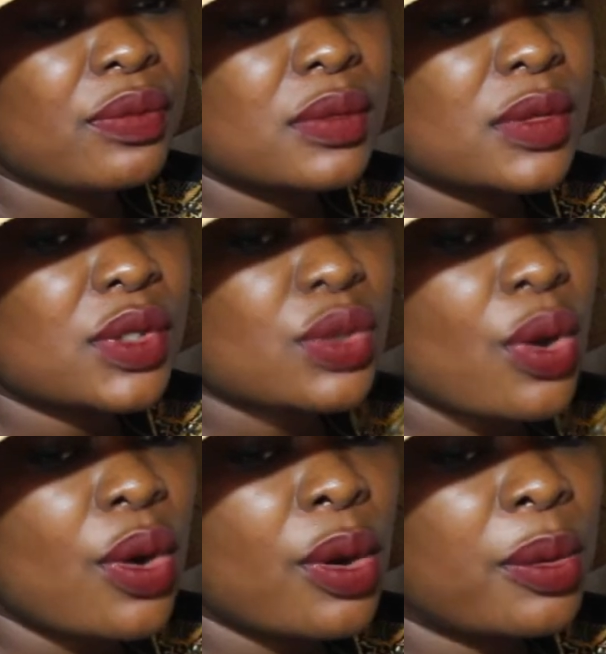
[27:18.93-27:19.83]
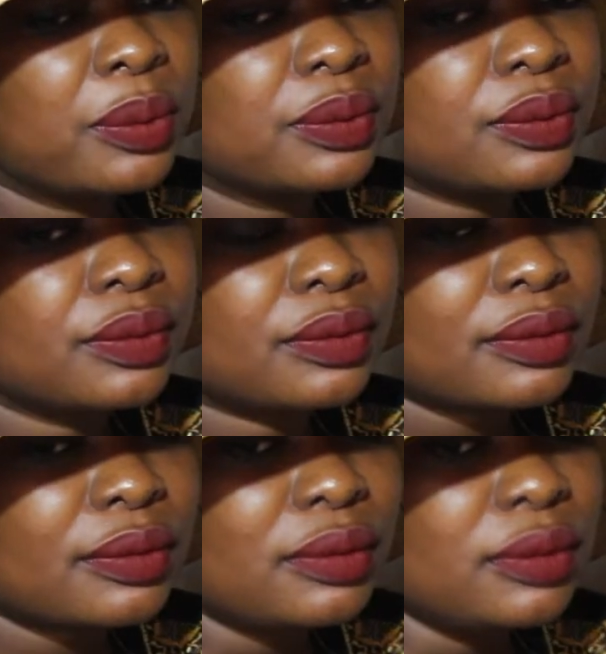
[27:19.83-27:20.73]
So
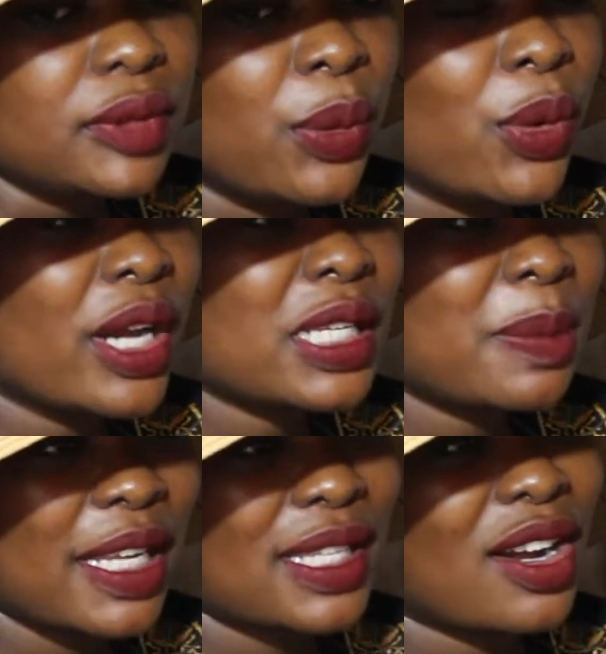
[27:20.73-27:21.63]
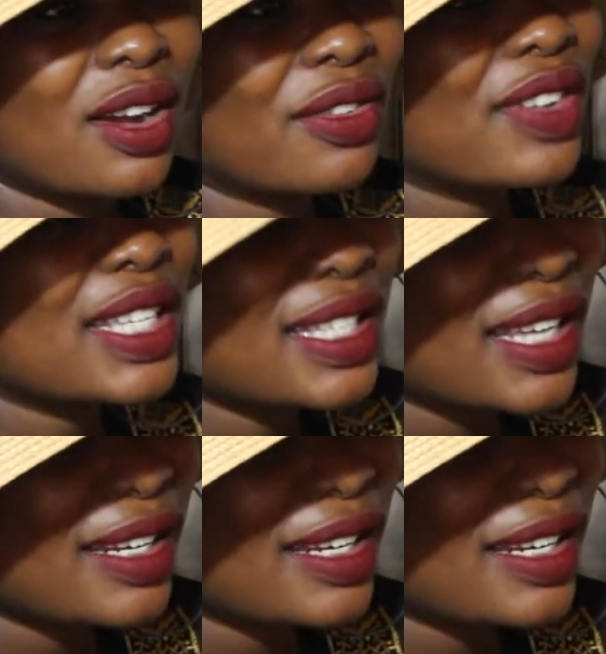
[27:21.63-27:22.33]
we were expecting our first son,